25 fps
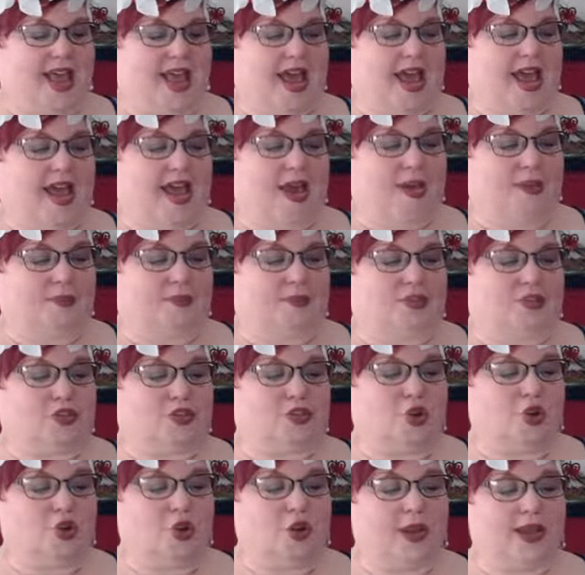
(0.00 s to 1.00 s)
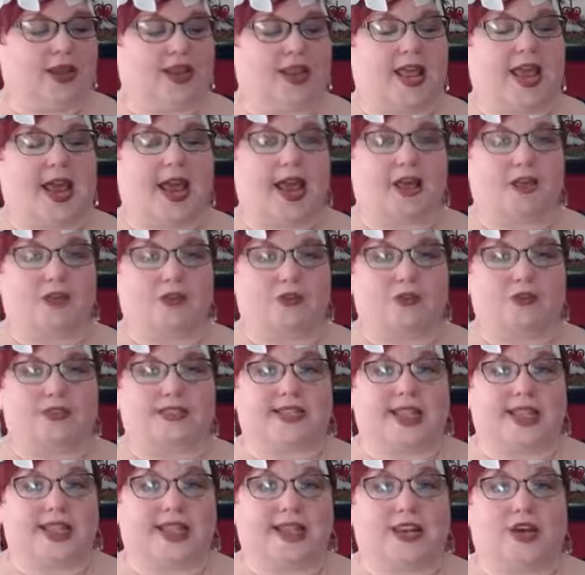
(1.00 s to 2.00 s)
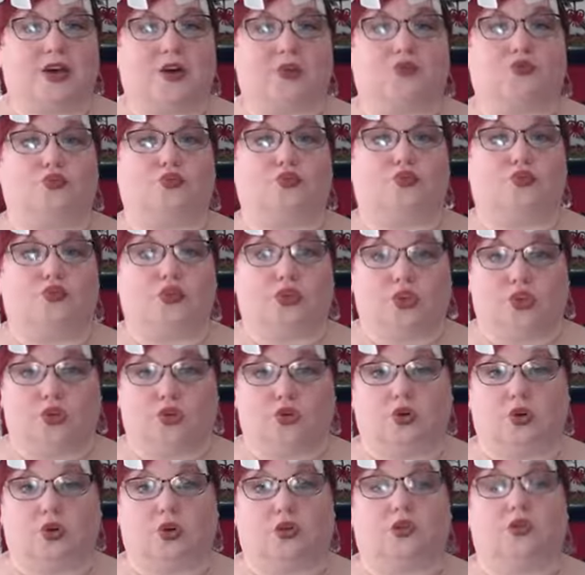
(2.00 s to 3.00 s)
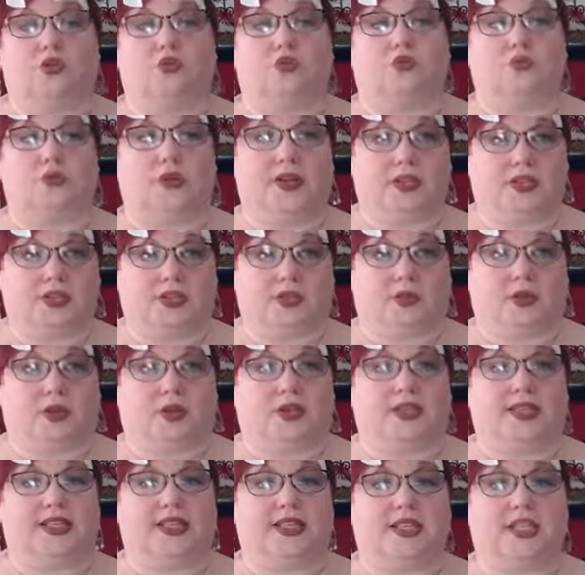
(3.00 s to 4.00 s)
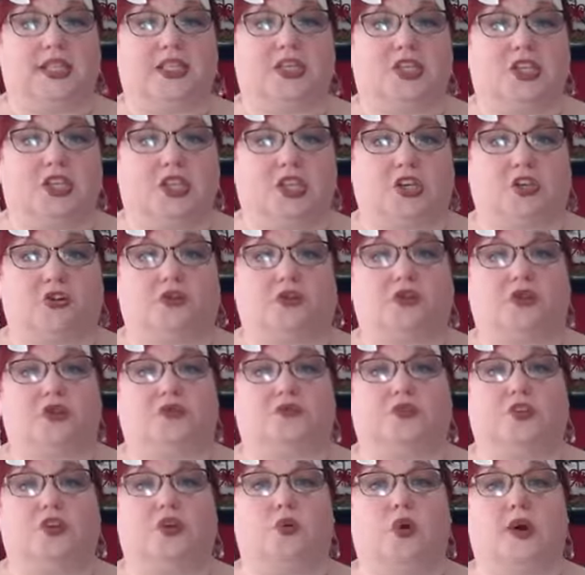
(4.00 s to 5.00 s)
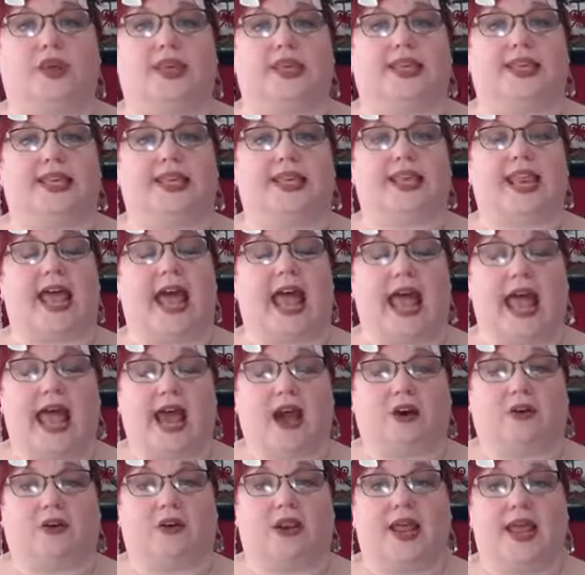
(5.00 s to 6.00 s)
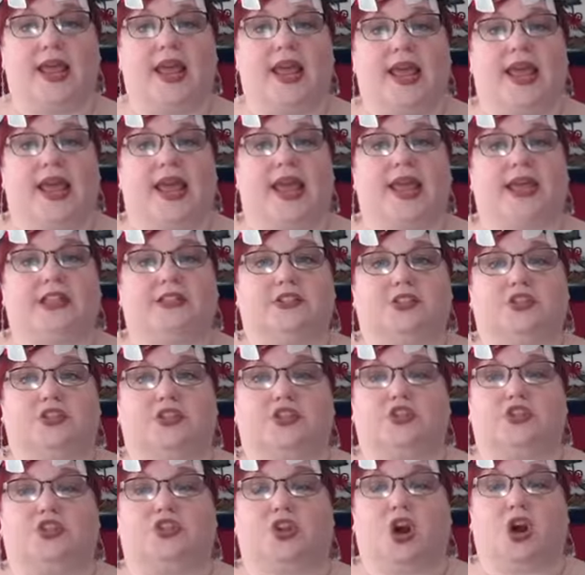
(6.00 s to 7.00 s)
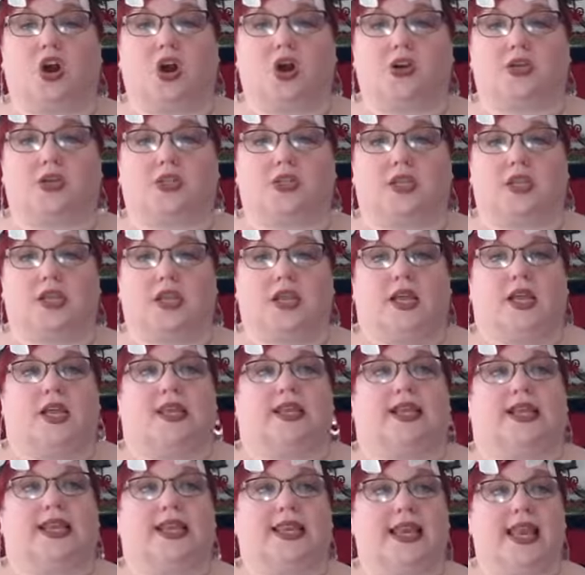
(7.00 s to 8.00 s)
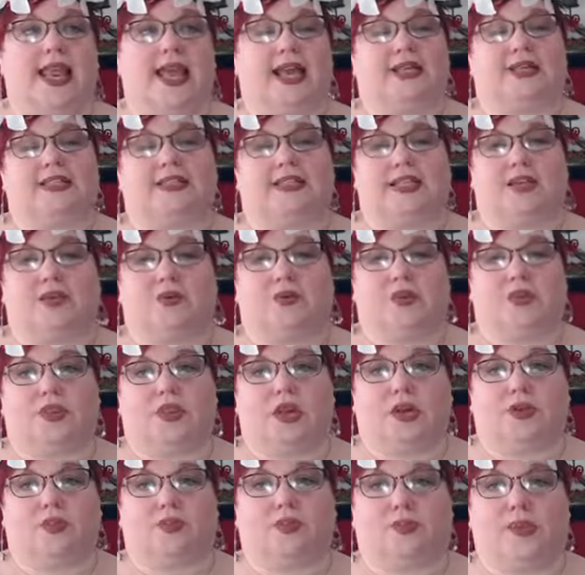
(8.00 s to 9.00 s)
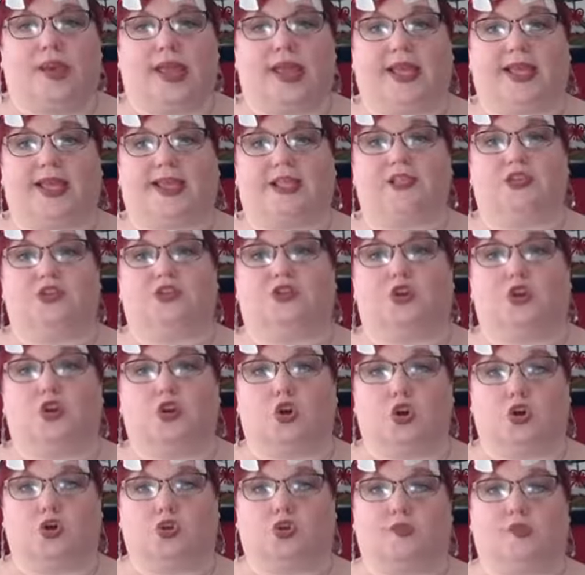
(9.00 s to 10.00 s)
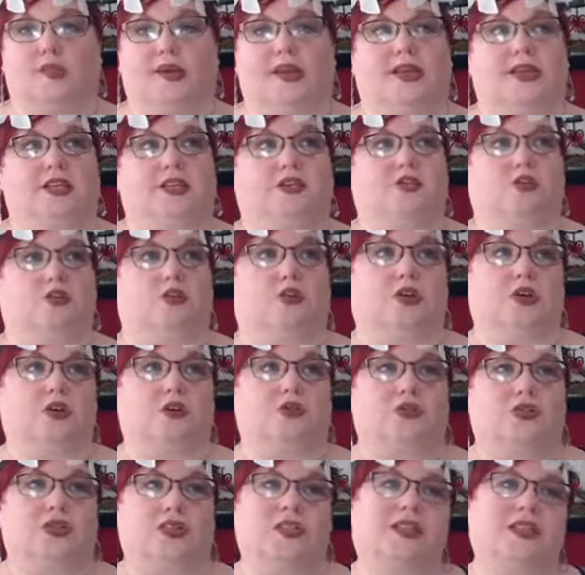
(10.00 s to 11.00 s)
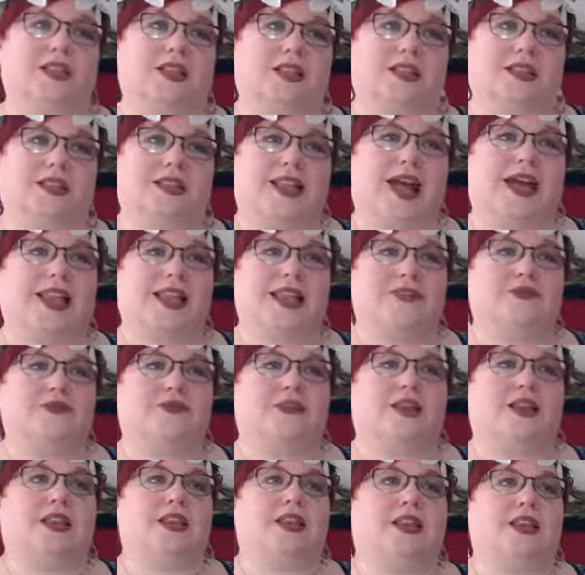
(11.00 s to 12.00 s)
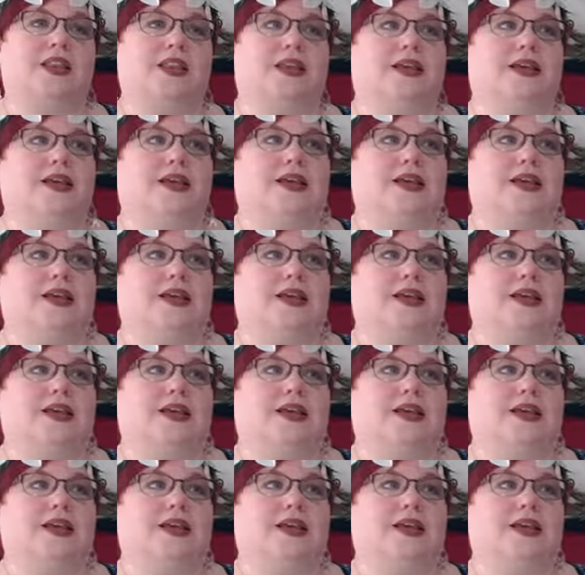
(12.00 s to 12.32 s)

Um, join others in a Yule ritual. This is huge. If you want to get out and start connecting with other pagans or earth based, or you're just not even